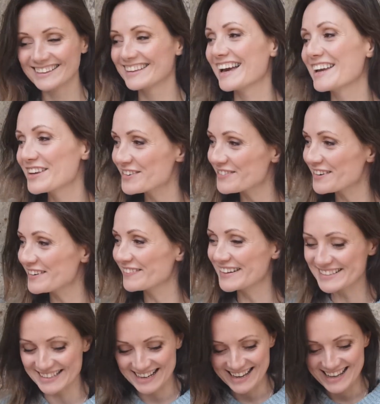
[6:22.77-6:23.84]
Thank you very
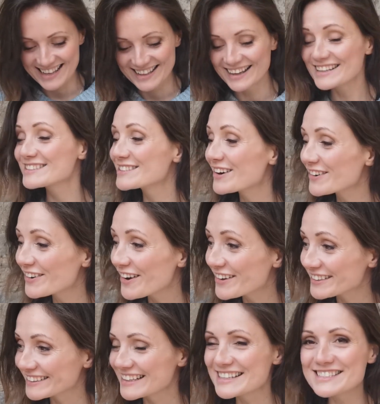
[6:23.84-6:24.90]
much. It's so
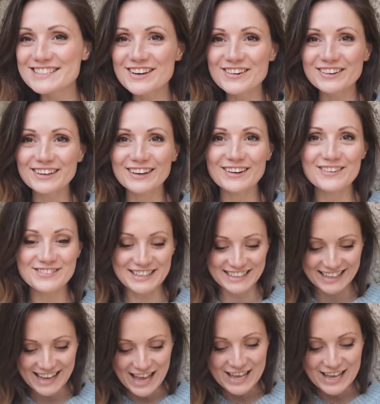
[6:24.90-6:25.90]
good, it's so good, I love it.